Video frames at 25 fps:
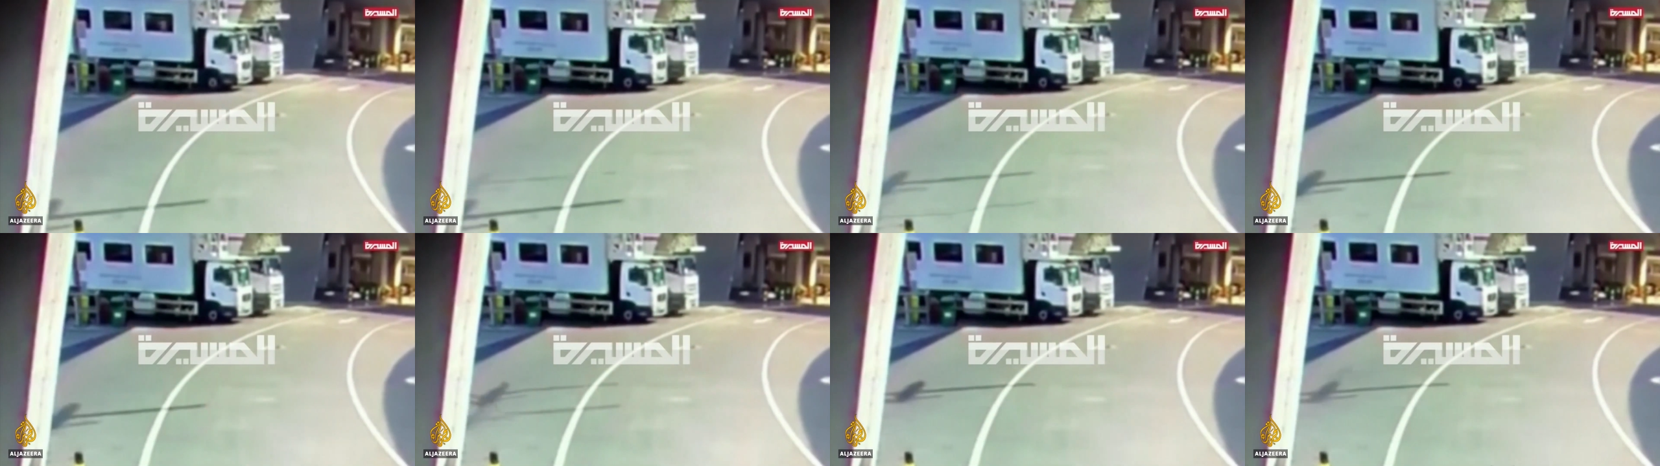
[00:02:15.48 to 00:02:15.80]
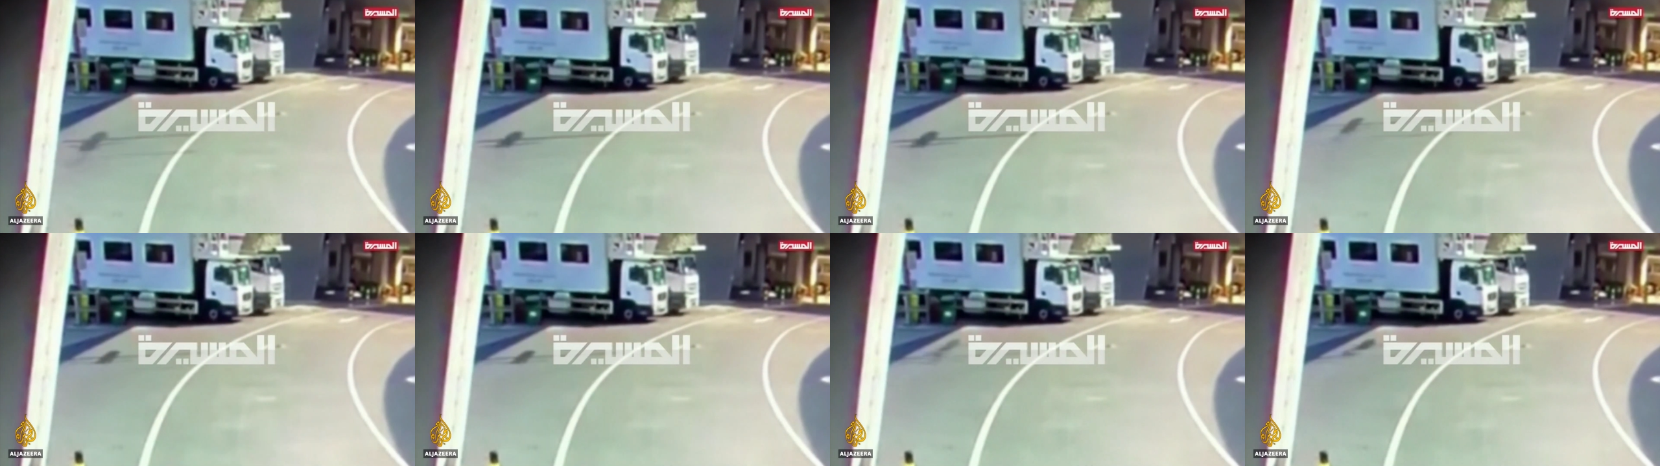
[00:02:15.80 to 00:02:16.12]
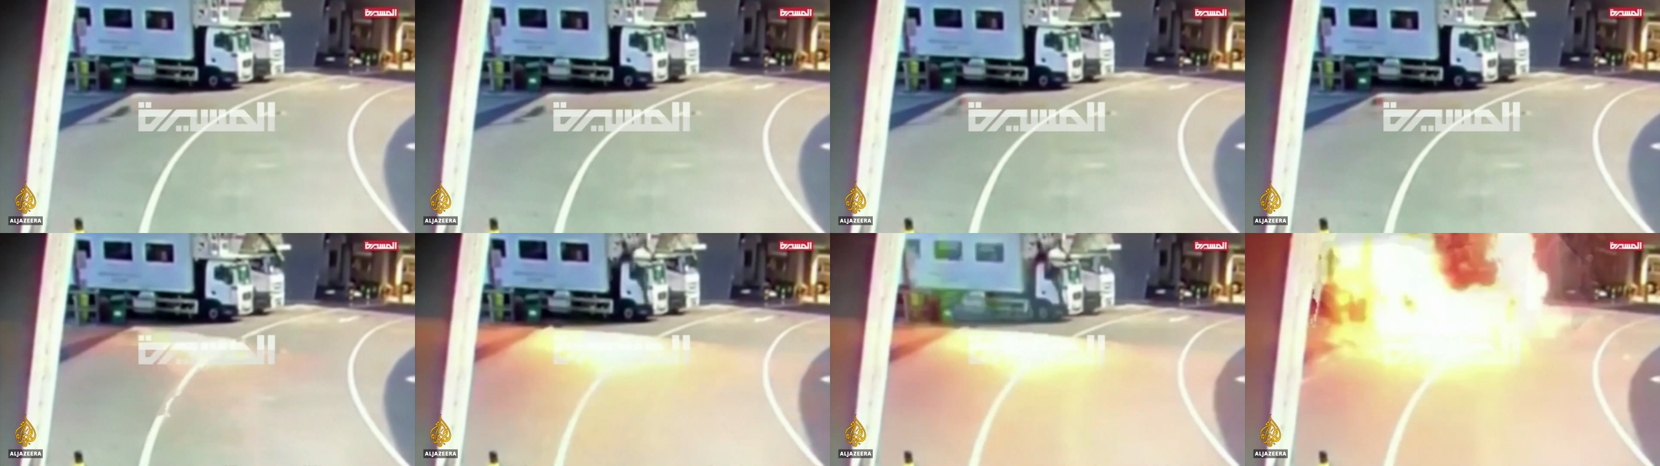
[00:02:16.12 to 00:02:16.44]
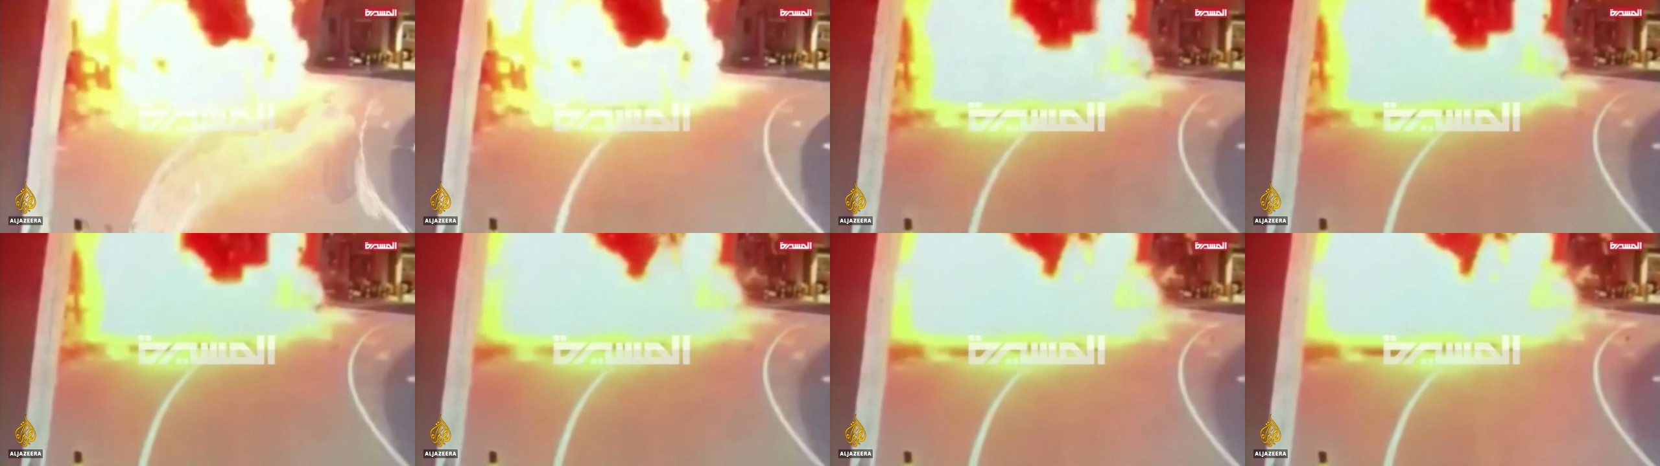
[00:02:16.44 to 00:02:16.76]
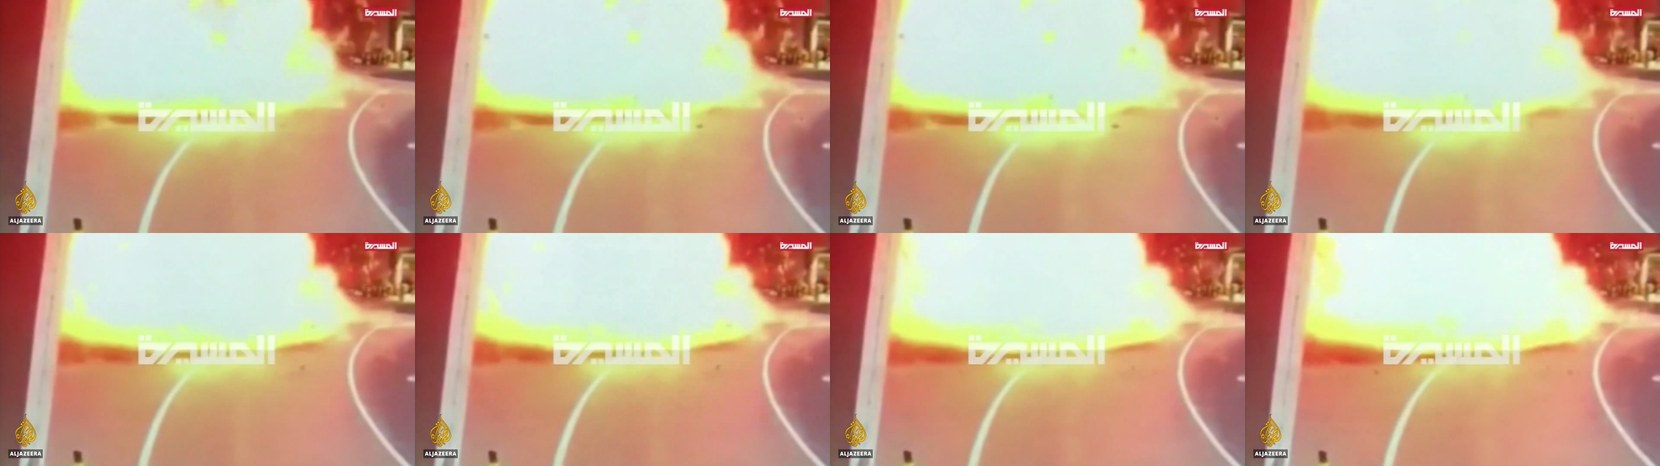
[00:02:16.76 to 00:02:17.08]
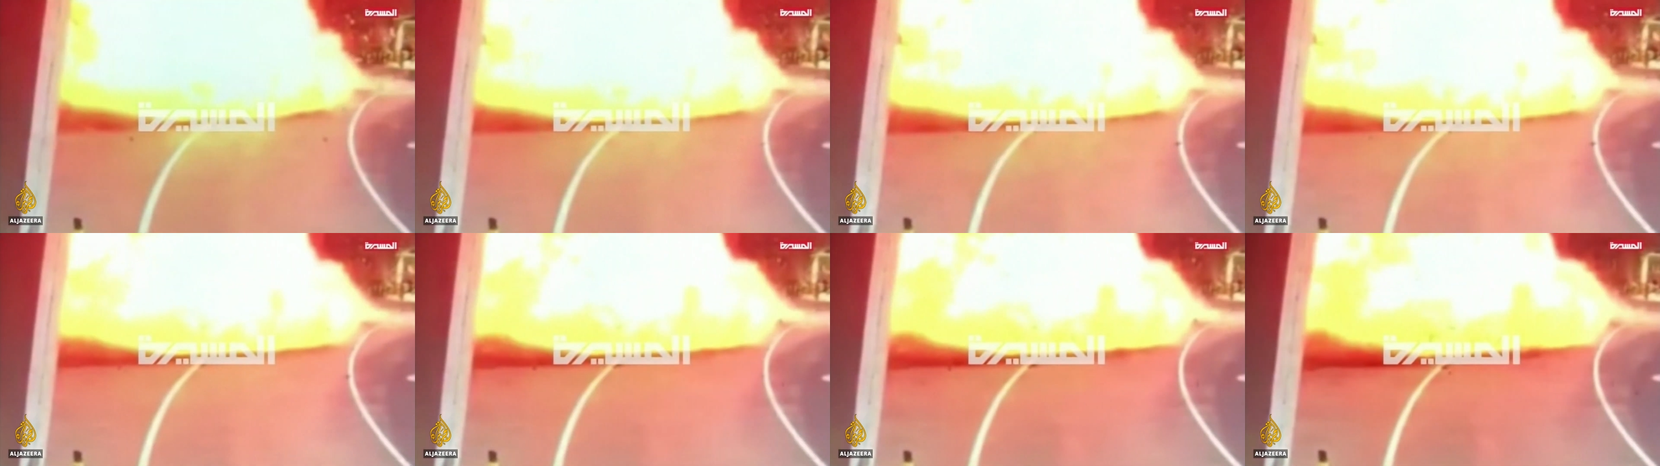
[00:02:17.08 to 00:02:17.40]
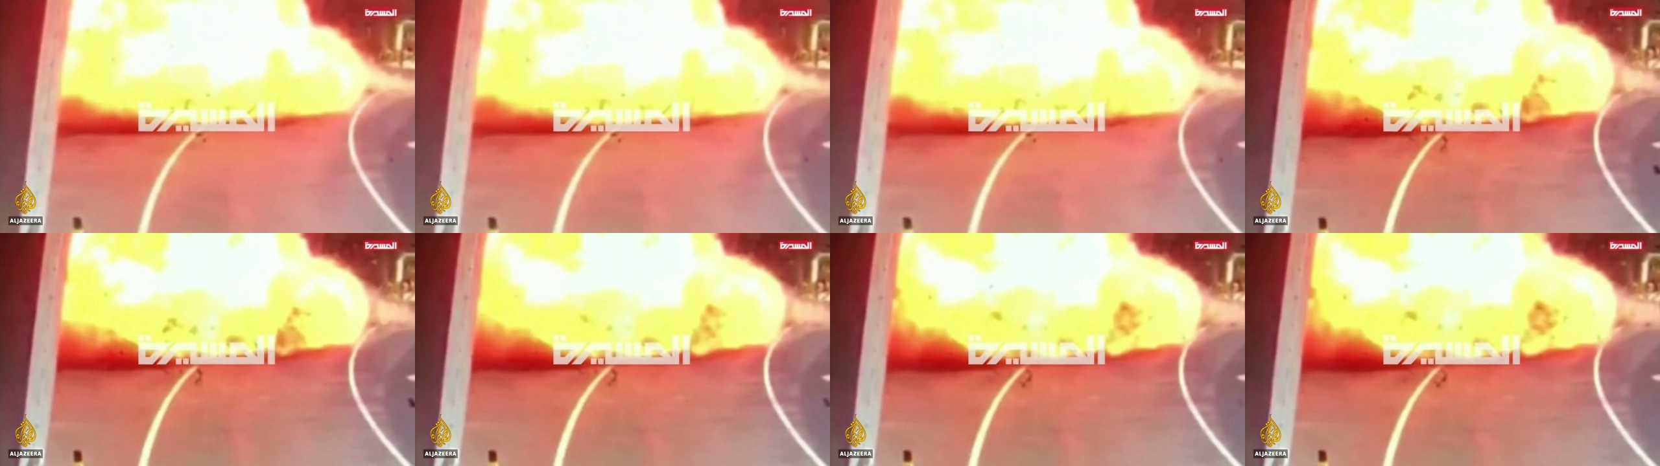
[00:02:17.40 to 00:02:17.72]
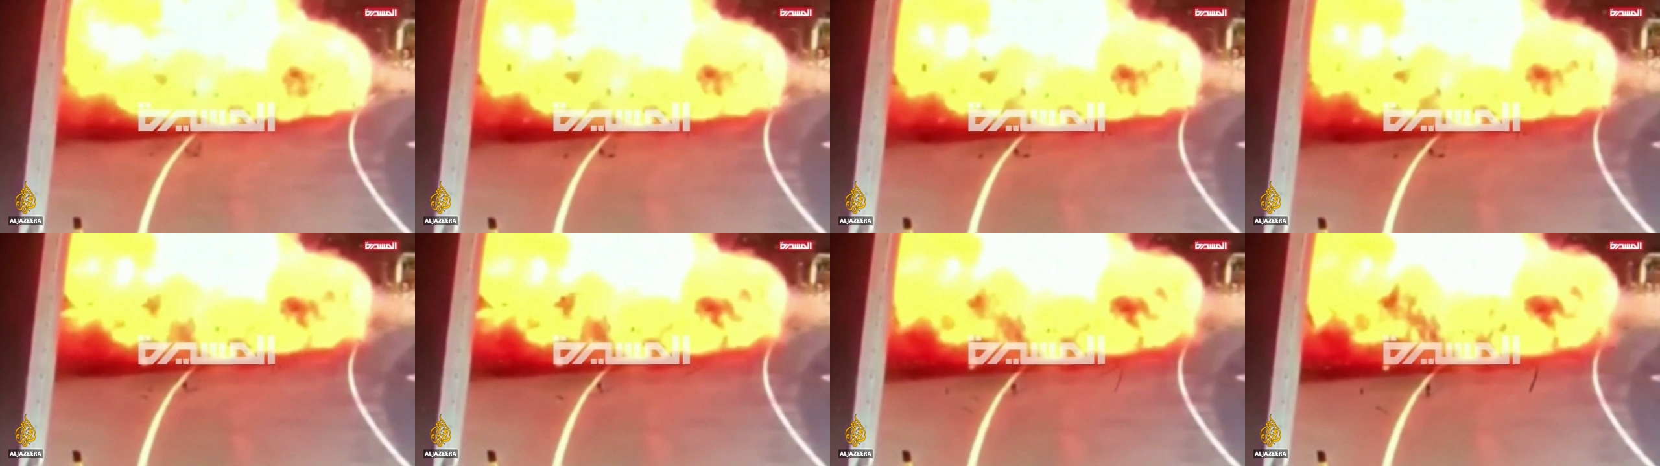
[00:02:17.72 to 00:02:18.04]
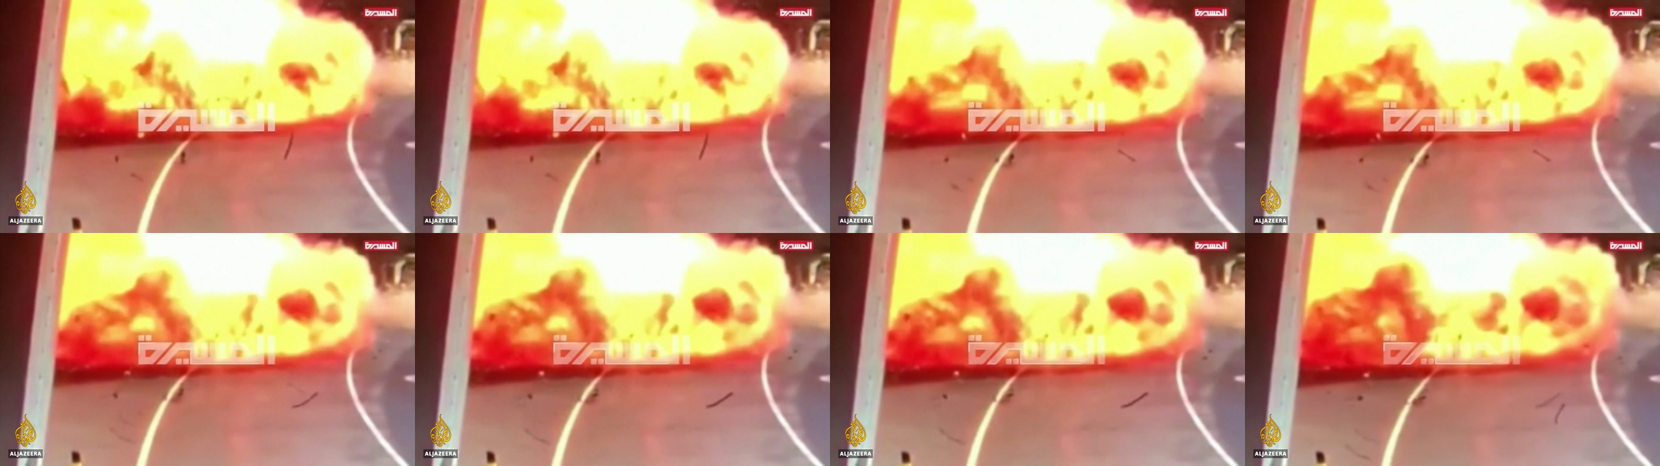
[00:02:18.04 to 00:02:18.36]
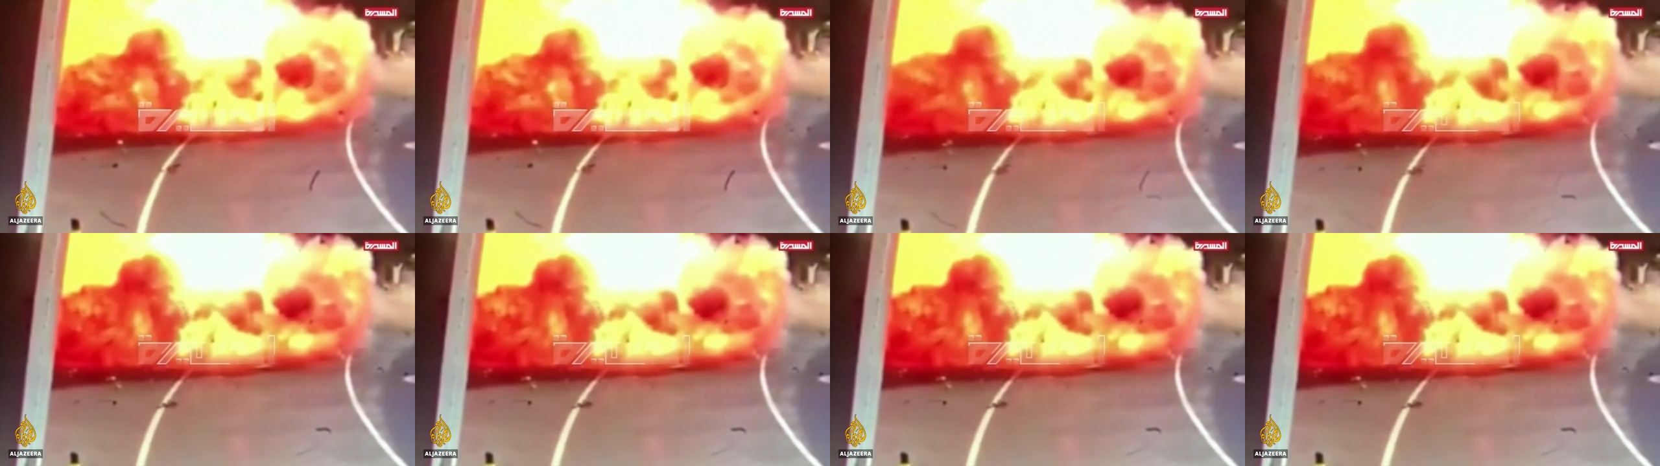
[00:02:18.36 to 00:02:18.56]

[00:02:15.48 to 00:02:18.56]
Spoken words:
No face is visible, so there are no lips to read.